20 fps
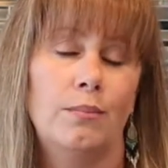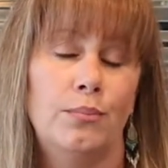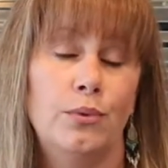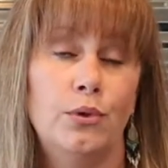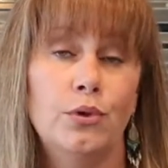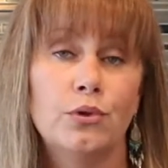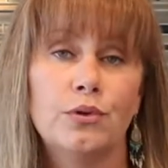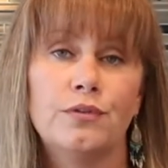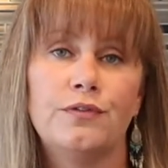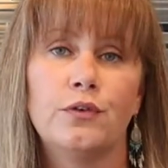
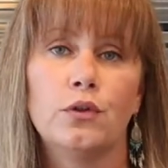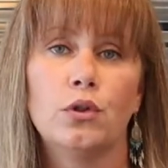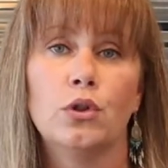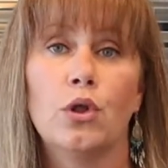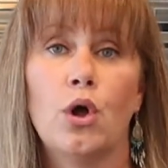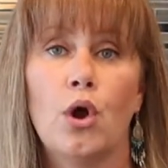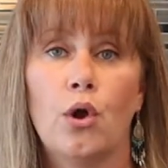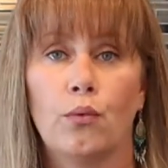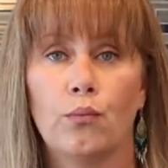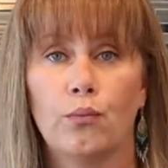
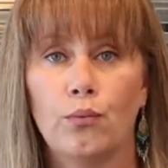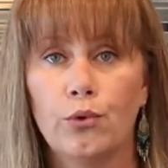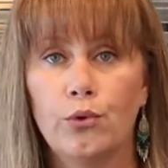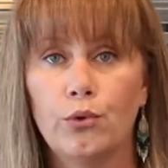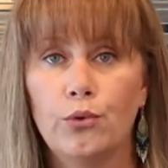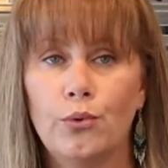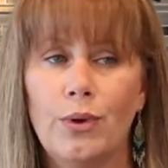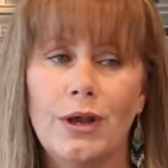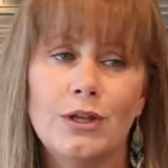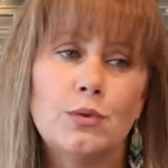beautiful
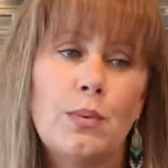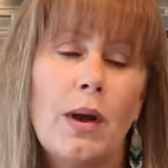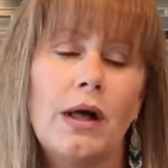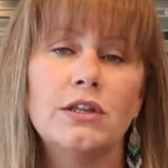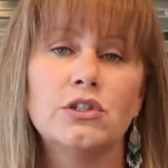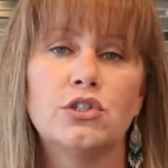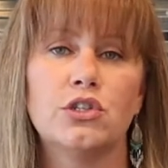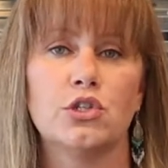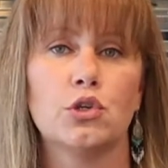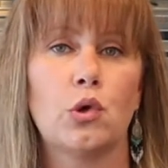roux, as
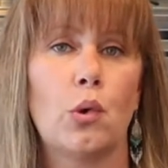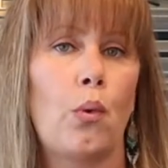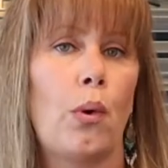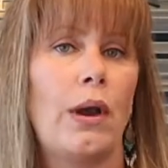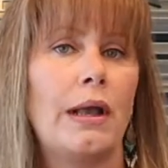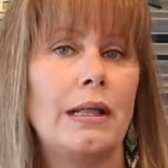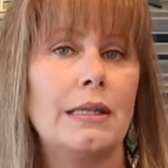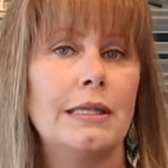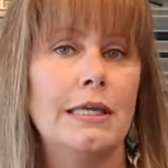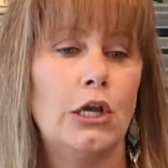well as just
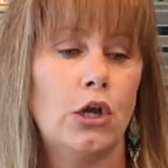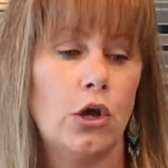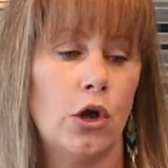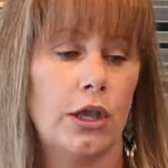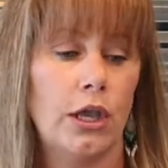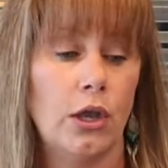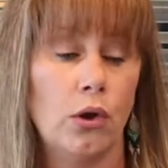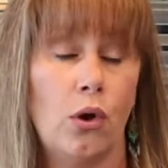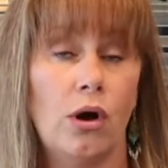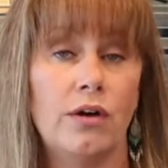quickly
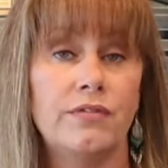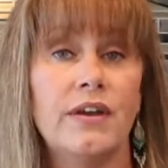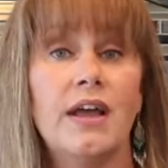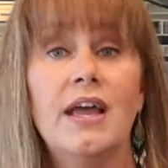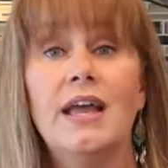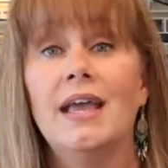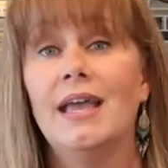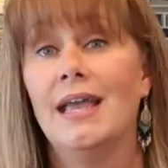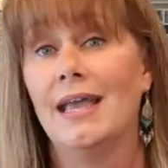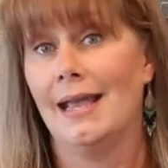cooking
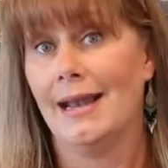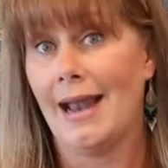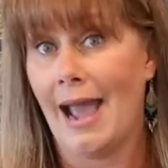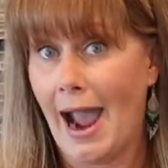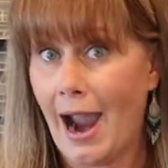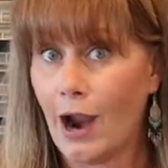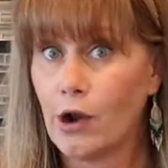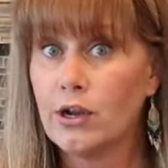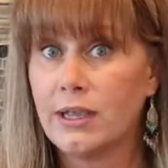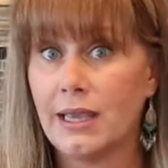off, in
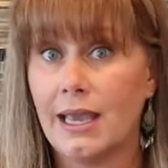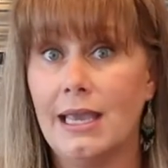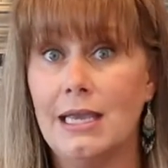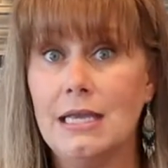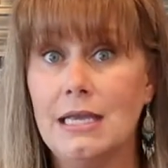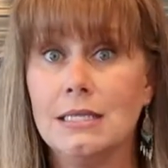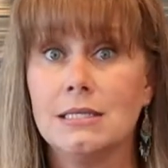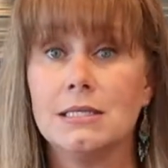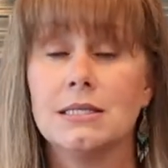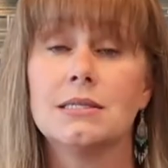our
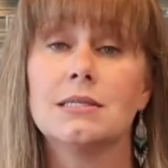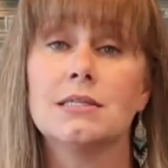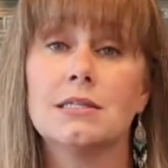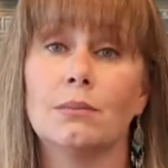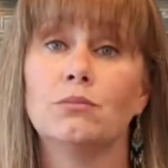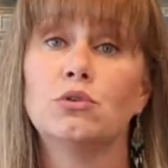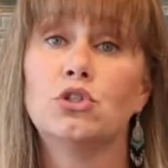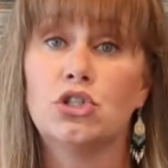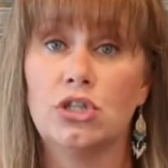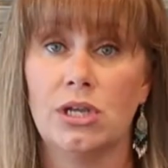case,
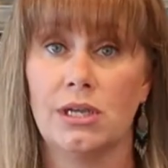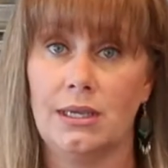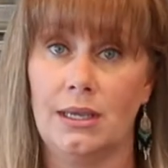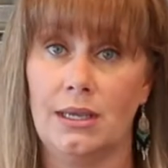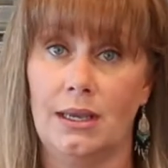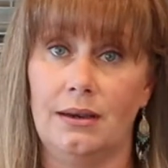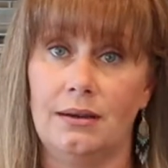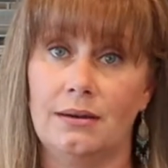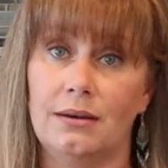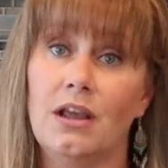some
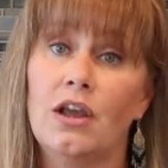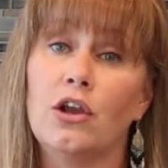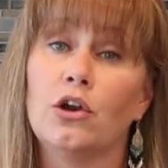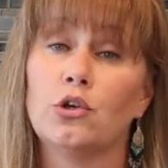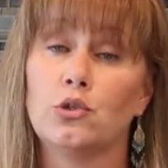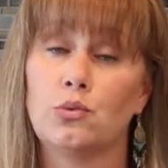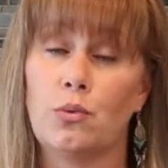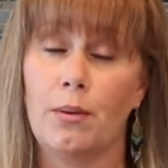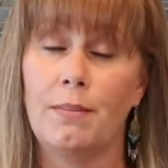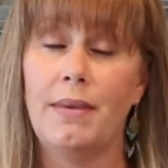chicken,
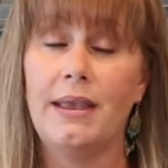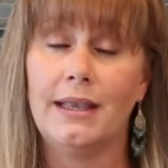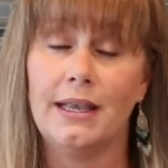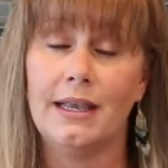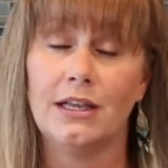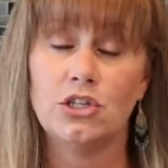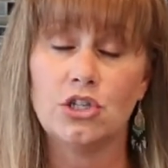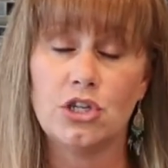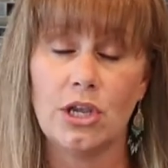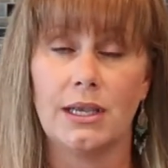because we're
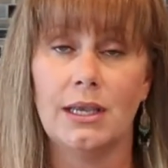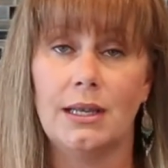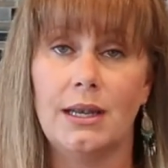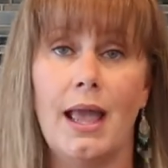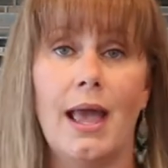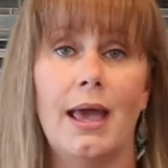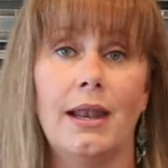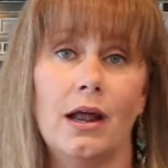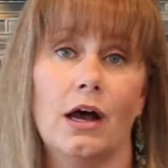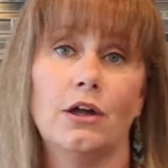making chicken
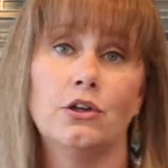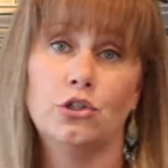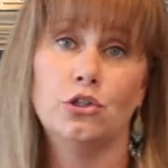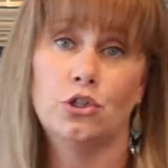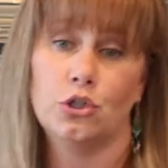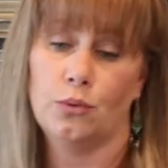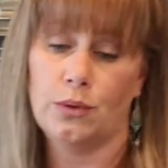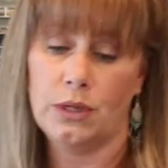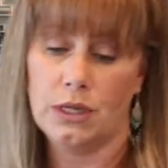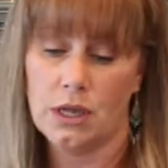and
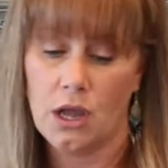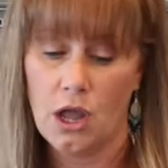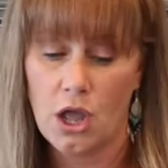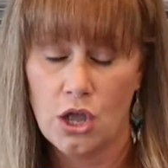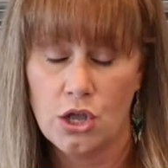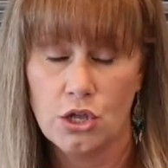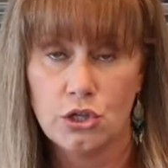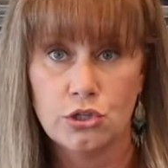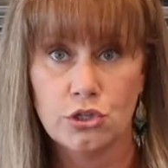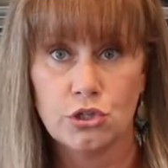andouille
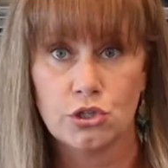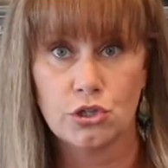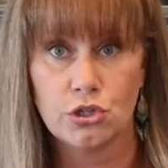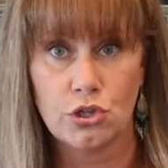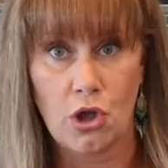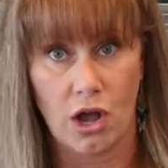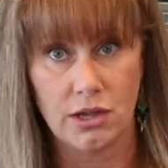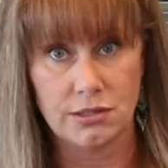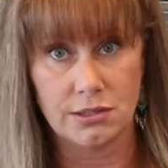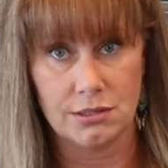
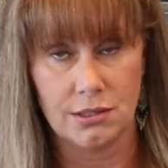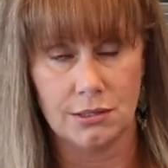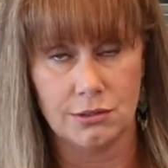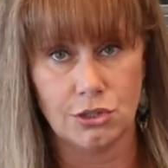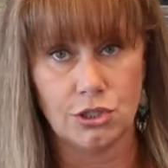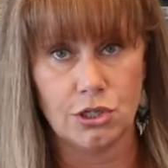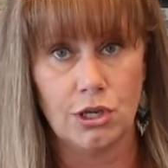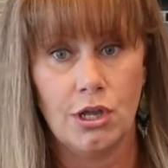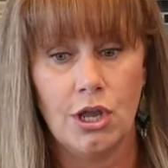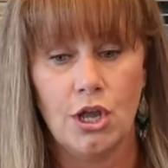
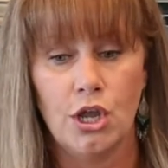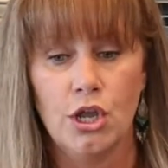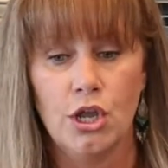sausage.